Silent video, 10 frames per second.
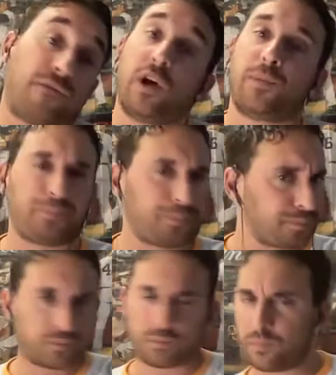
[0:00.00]
field,
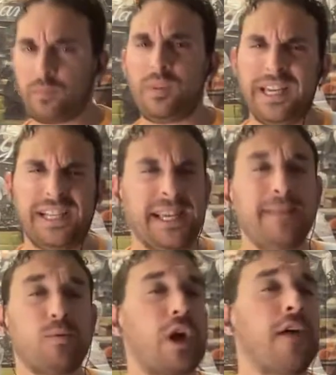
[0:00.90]
he
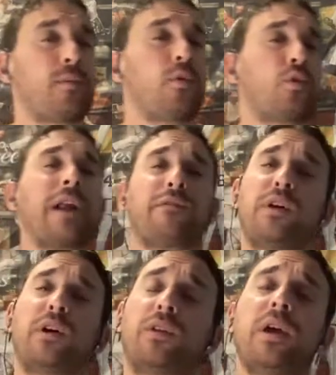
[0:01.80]
seems more comfortable in right
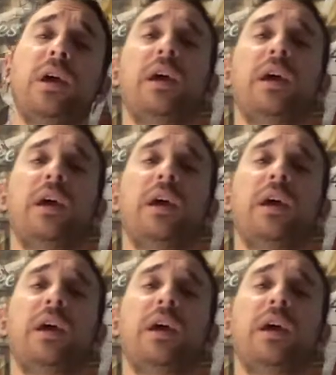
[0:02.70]
field.